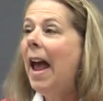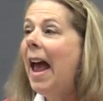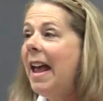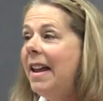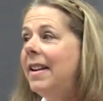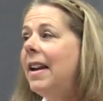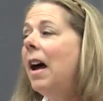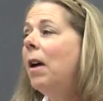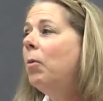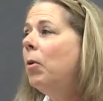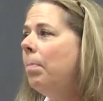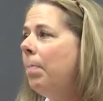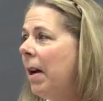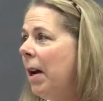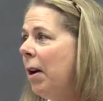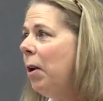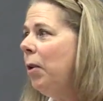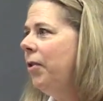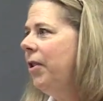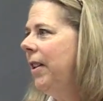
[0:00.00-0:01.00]
and I
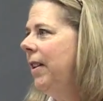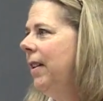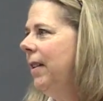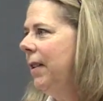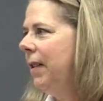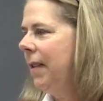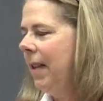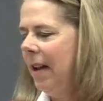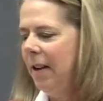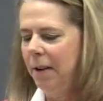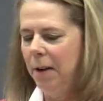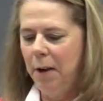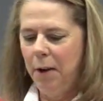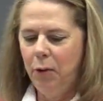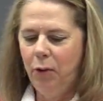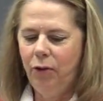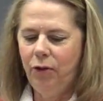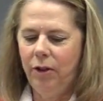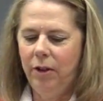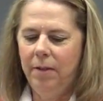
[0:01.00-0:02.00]
rebelled against that
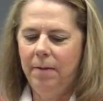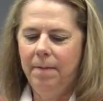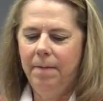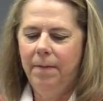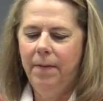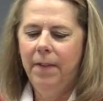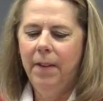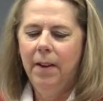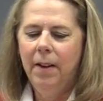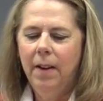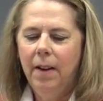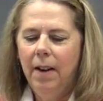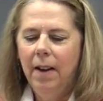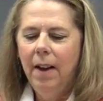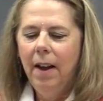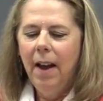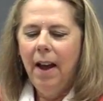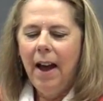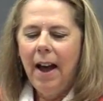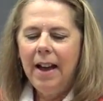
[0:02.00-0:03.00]
notion.
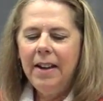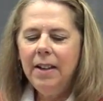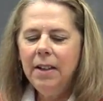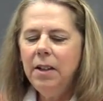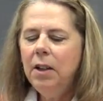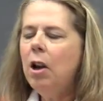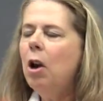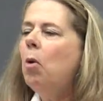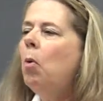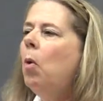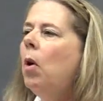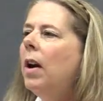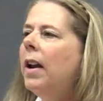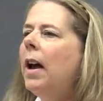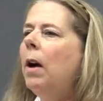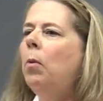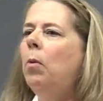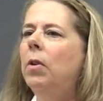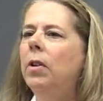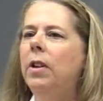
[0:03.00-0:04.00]
I didn't know what
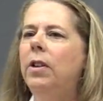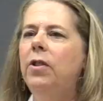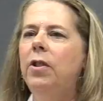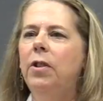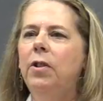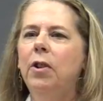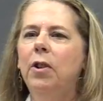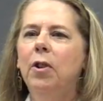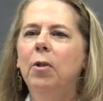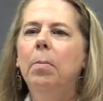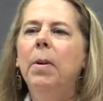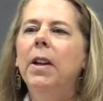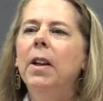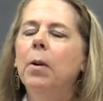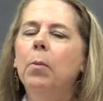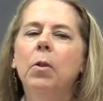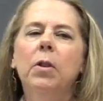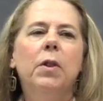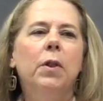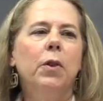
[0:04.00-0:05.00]
I wanted to do, but
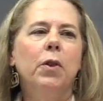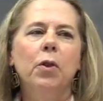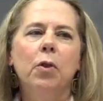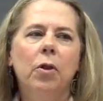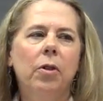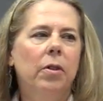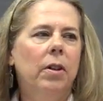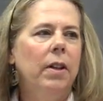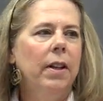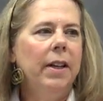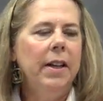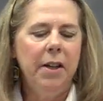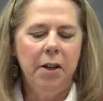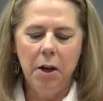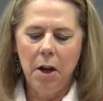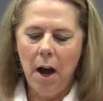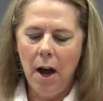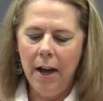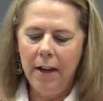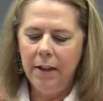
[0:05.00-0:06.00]
it was certainly
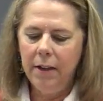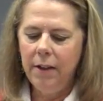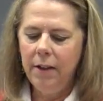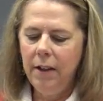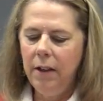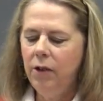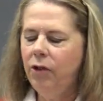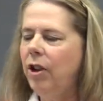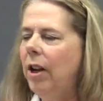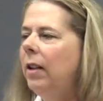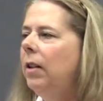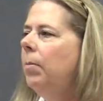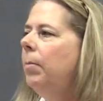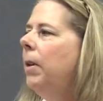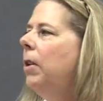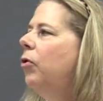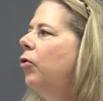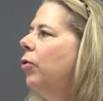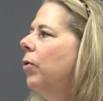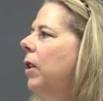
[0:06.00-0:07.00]
not teach
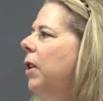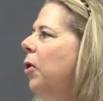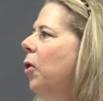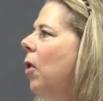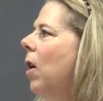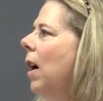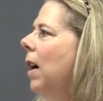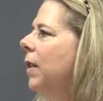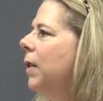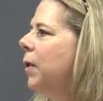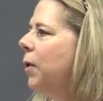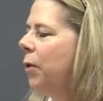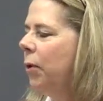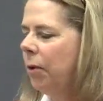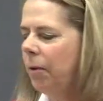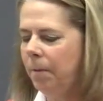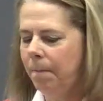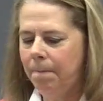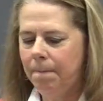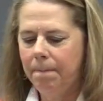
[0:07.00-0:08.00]
elementary or high
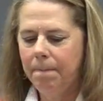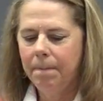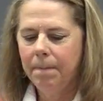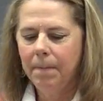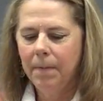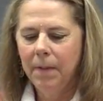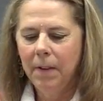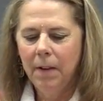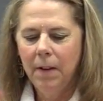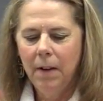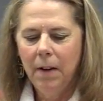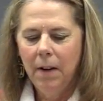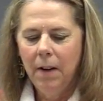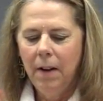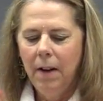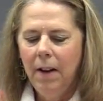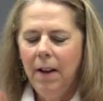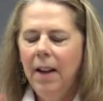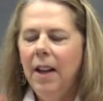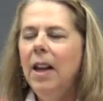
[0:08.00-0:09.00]
school.
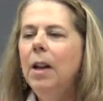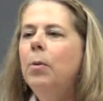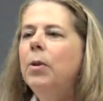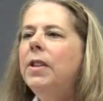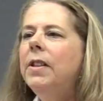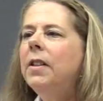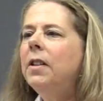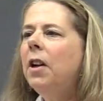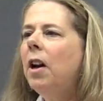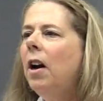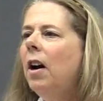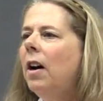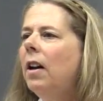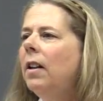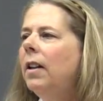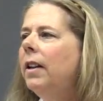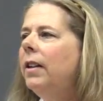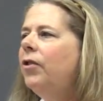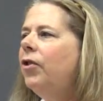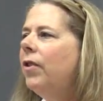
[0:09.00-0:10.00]
It was in
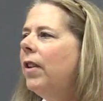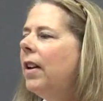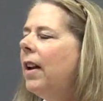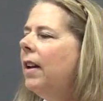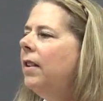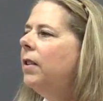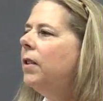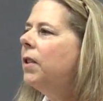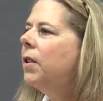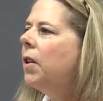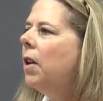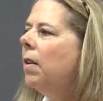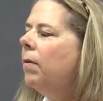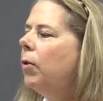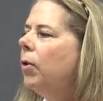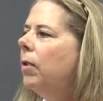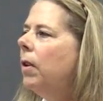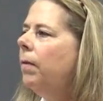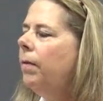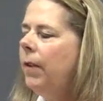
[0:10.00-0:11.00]
college that I
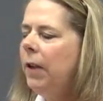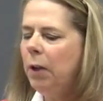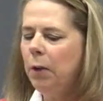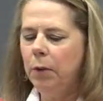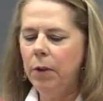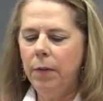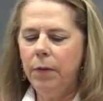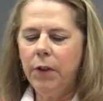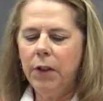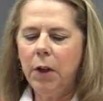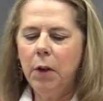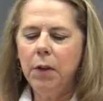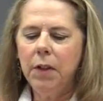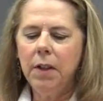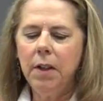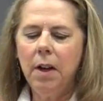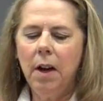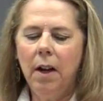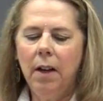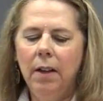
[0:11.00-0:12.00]
discovered the field of
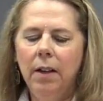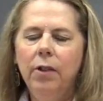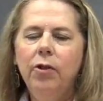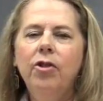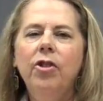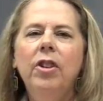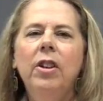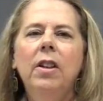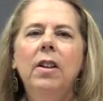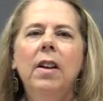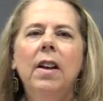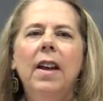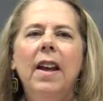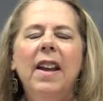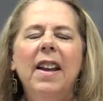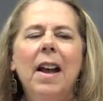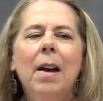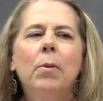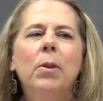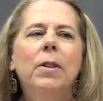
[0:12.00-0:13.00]
sociology,
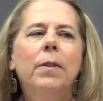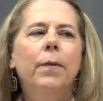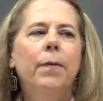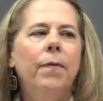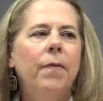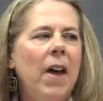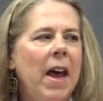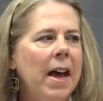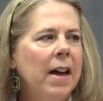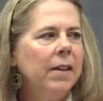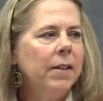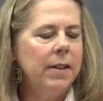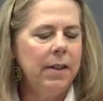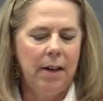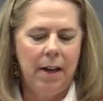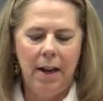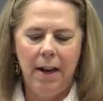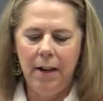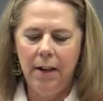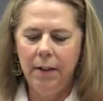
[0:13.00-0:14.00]
and I was
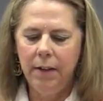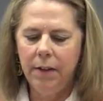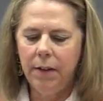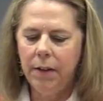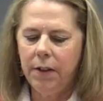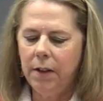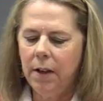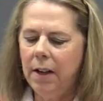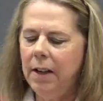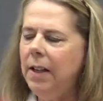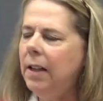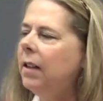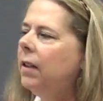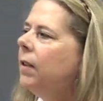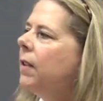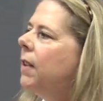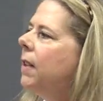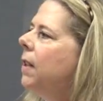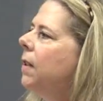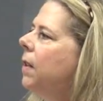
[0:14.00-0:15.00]
fascinated studying
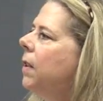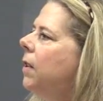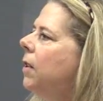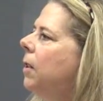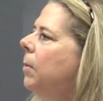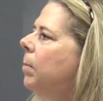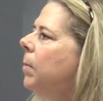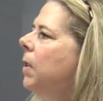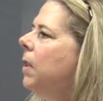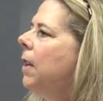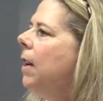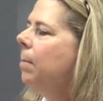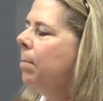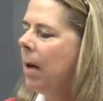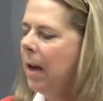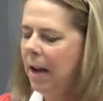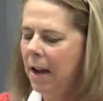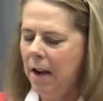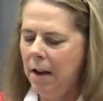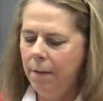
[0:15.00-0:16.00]
systems and
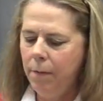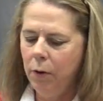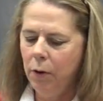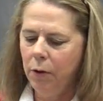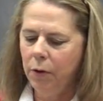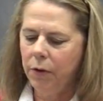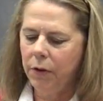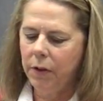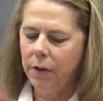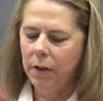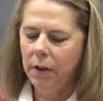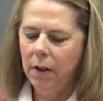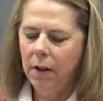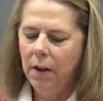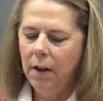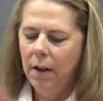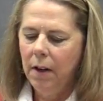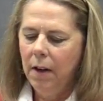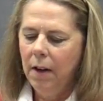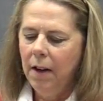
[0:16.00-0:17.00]
behaviors.
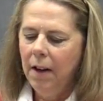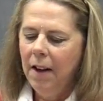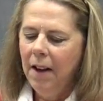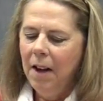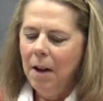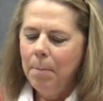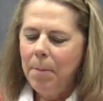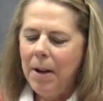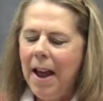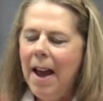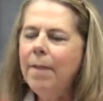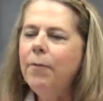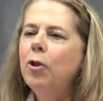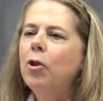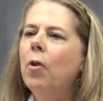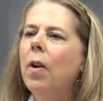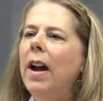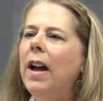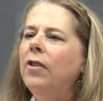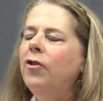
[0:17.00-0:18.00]
But after
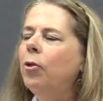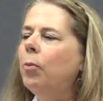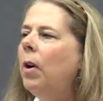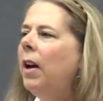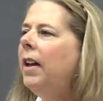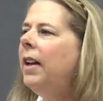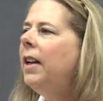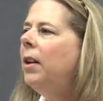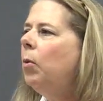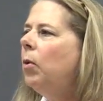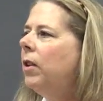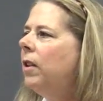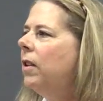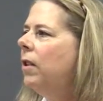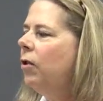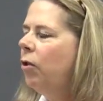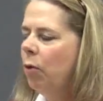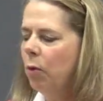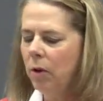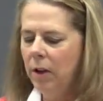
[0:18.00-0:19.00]
graduating with a
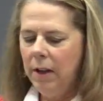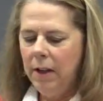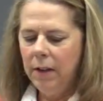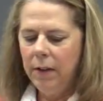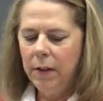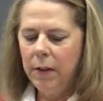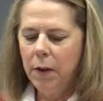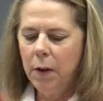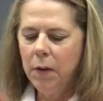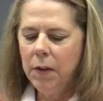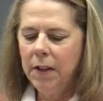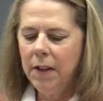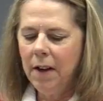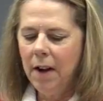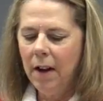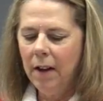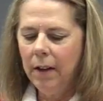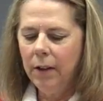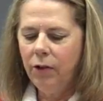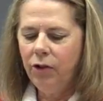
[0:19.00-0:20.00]
degree in
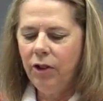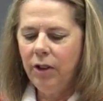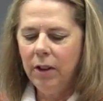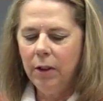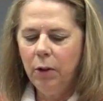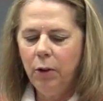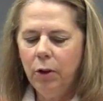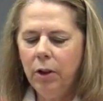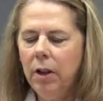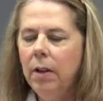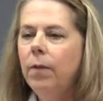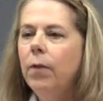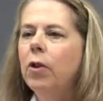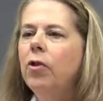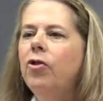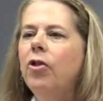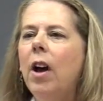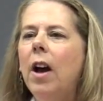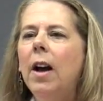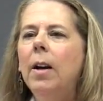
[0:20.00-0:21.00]
sociology and looking for
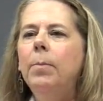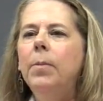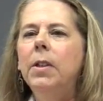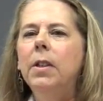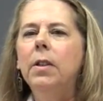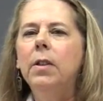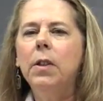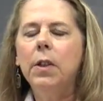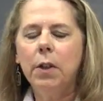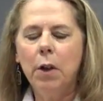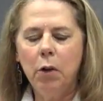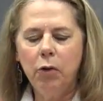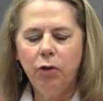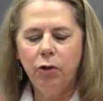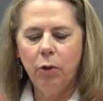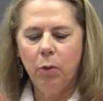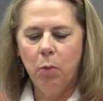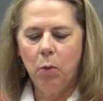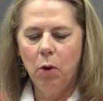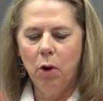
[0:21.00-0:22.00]
jobs in
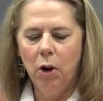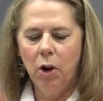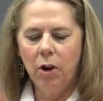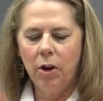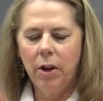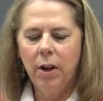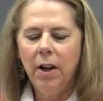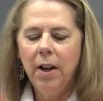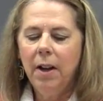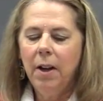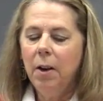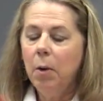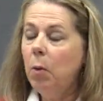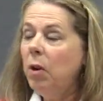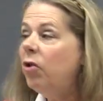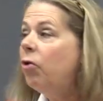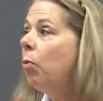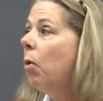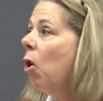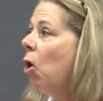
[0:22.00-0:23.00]
social work,
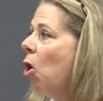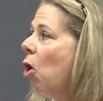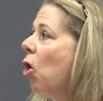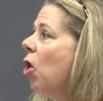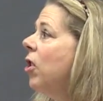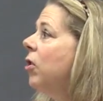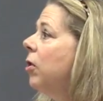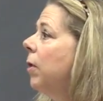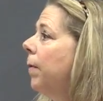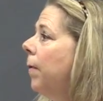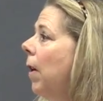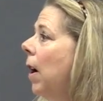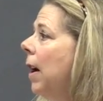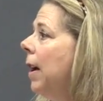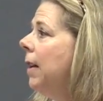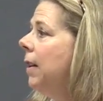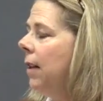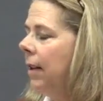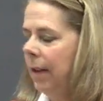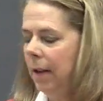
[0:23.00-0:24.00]
which were hard to
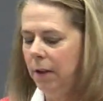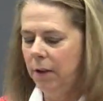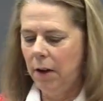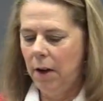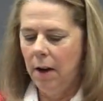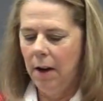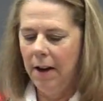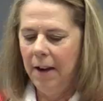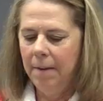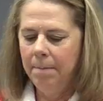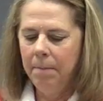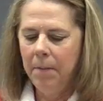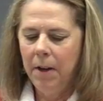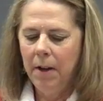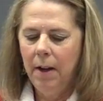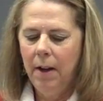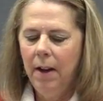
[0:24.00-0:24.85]
find at the time,